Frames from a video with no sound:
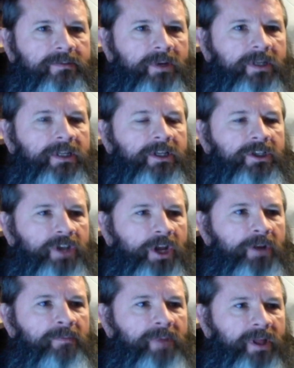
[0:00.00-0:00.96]
We had to take a
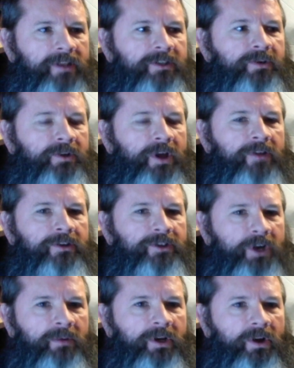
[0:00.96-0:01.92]
shuttle bus to another
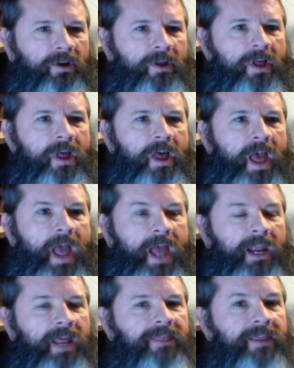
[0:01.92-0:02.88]
terminal.
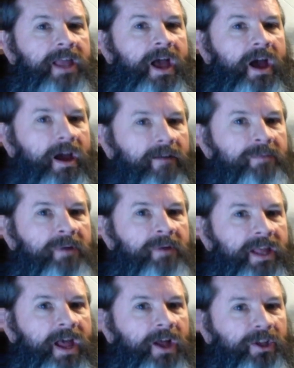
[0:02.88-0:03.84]
And I think
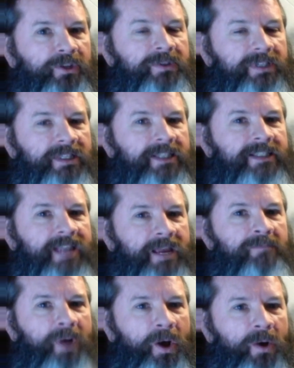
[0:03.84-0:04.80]
everybody else was in the
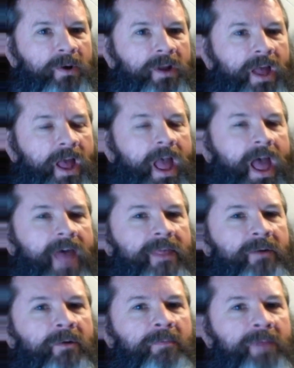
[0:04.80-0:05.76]
same boat. And
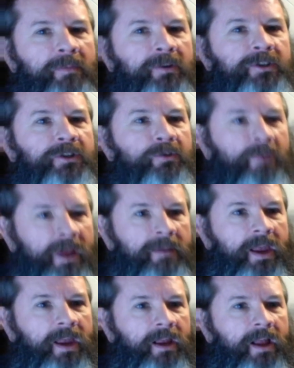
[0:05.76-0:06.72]
there were people
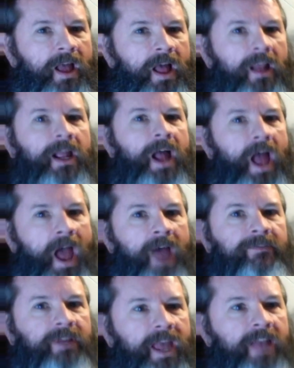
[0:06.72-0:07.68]
screaming, like, I have
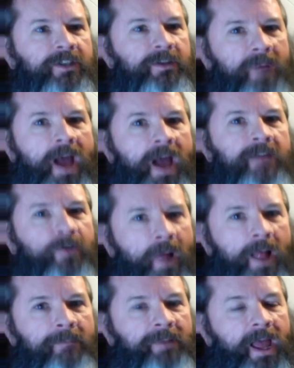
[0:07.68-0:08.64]
to get to my
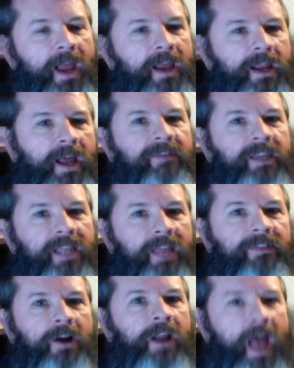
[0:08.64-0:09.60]
plane. I have to get
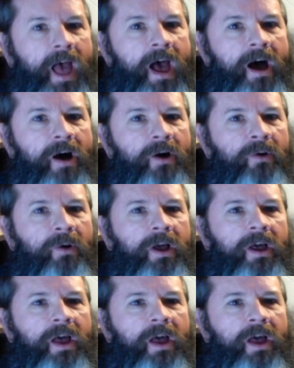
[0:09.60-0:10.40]
there now.